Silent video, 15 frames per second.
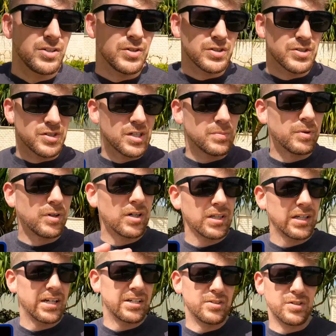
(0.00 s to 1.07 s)
You can skip all
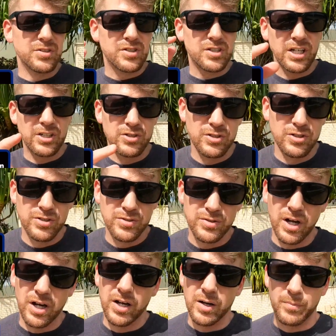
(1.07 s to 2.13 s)
that and you can schedule your
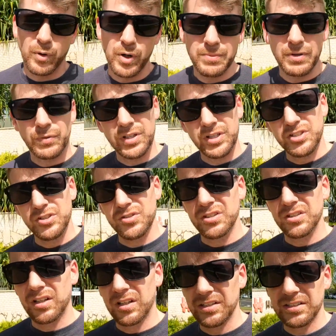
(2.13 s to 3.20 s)
uh, appointment with us
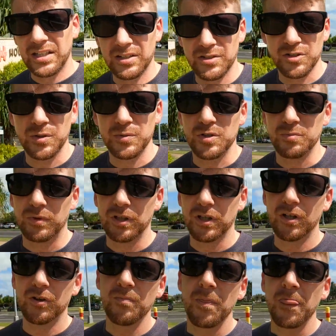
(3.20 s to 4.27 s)
using the link down description
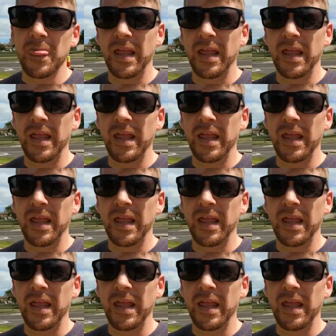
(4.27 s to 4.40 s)
below.